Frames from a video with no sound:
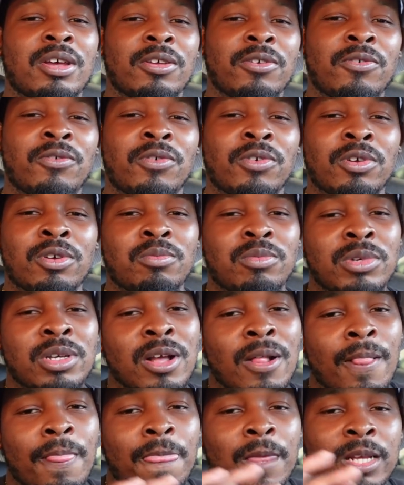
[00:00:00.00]
You feel me?
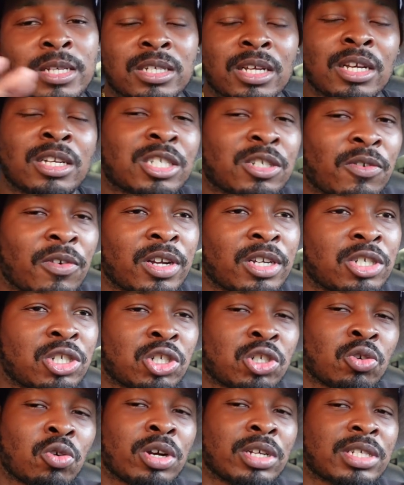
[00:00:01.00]
Skunk Fresh
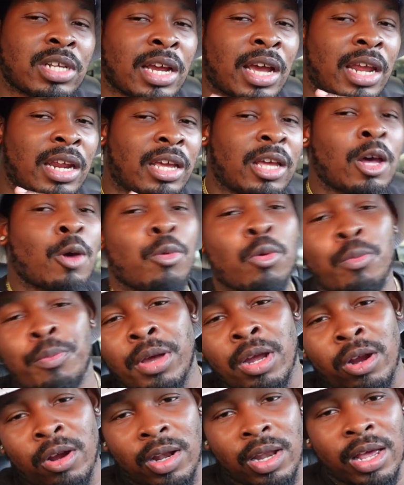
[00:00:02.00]
shorts. I got a couple
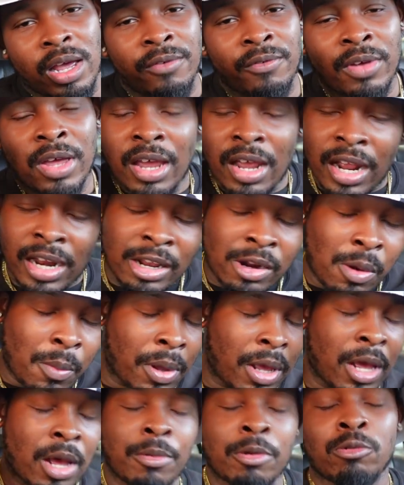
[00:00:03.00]
pair left, and then I'm
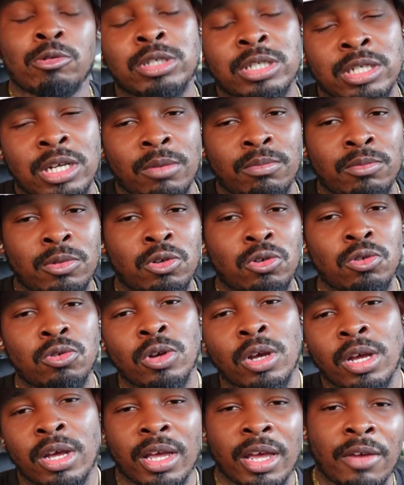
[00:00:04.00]
coming with something new.
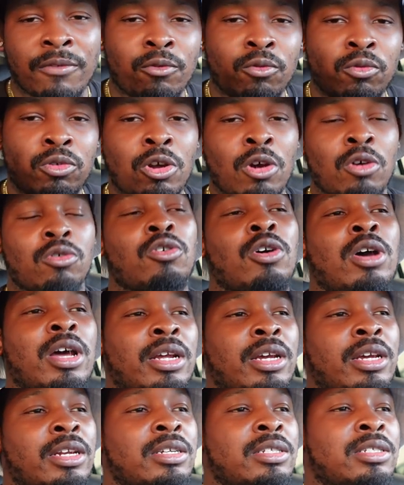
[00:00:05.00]
If you don't know how
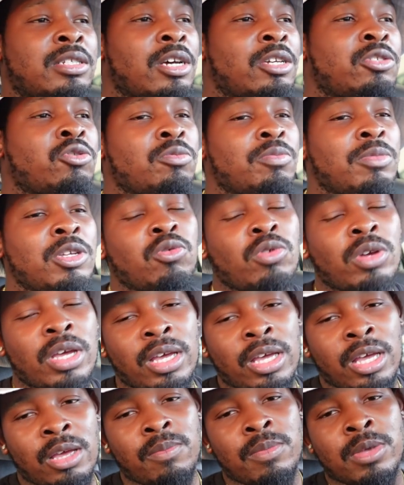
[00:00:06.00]
to get in touch with me, you
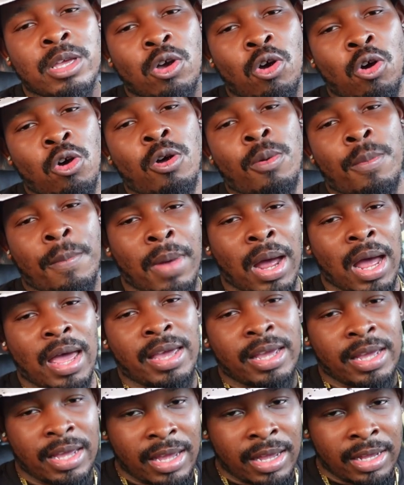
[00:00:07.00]
can hit me on
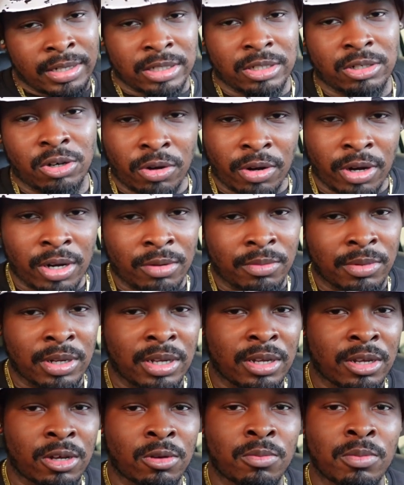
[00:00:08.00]
my Instagram
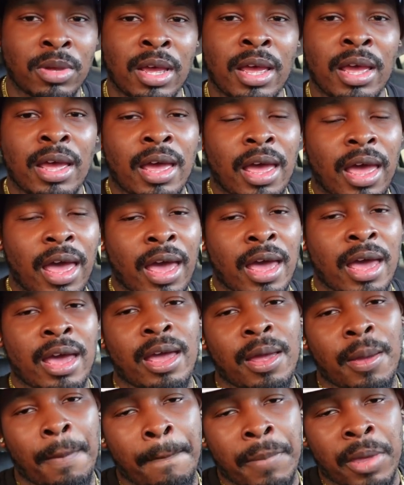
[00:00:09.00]
DM
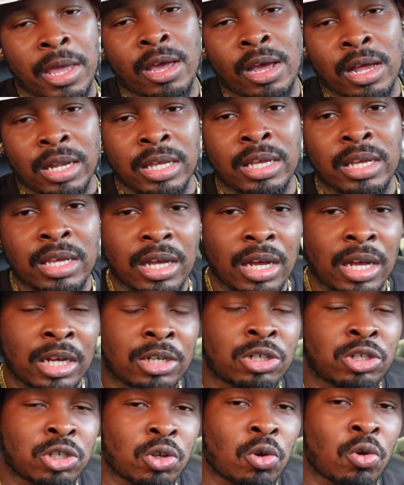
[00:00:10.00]
at
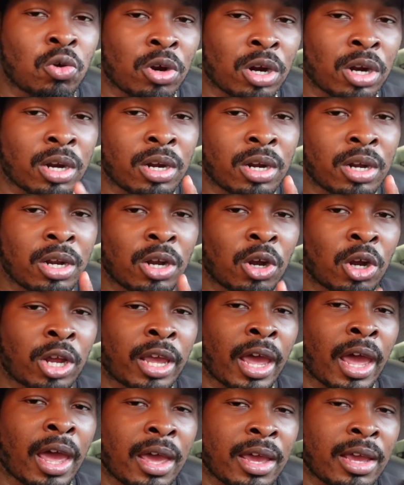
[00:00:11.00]

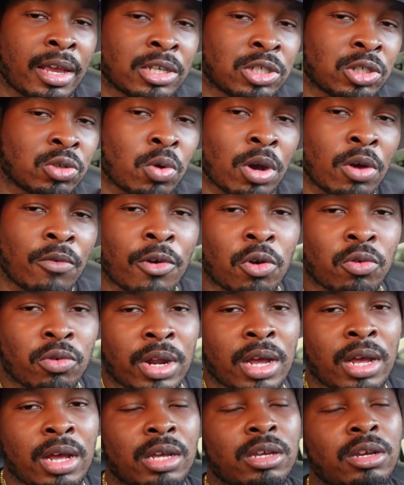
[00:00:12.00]

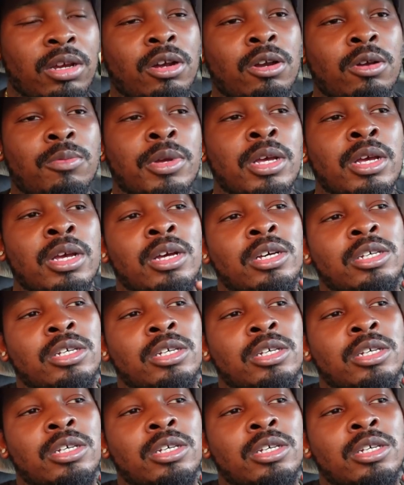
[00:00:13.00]
BLE_gang1209. You heard me?